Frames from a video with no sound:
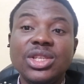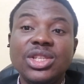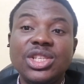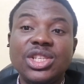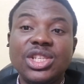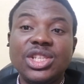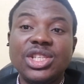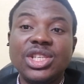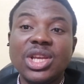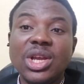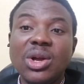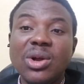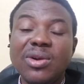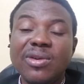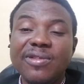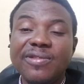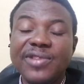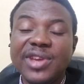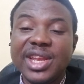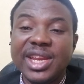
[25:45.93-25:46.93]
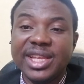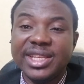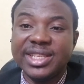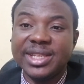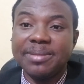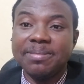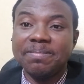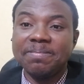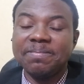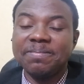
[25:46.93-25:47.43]

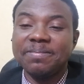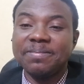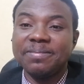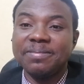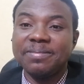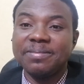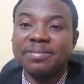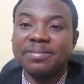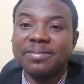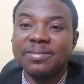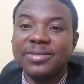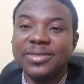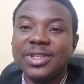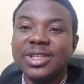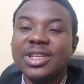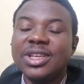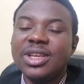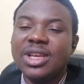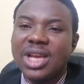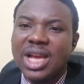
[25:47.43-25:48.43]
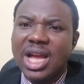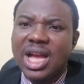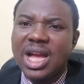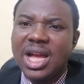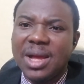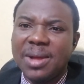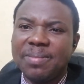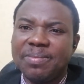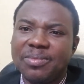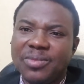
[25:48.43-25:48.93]
Chauvinism.
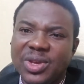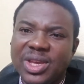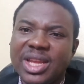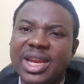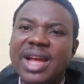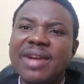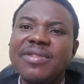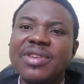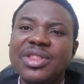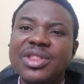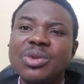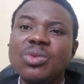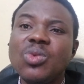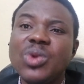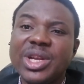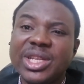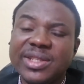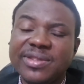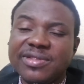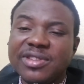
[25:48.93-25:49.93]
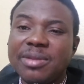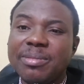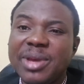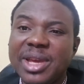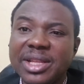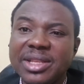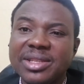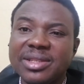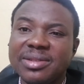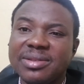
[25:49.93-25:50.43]
We can have other words
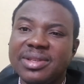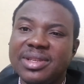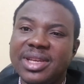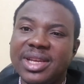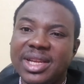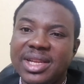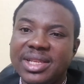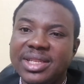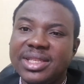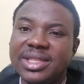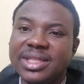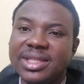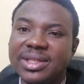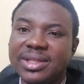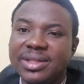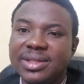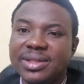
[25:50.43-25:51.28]
from it, and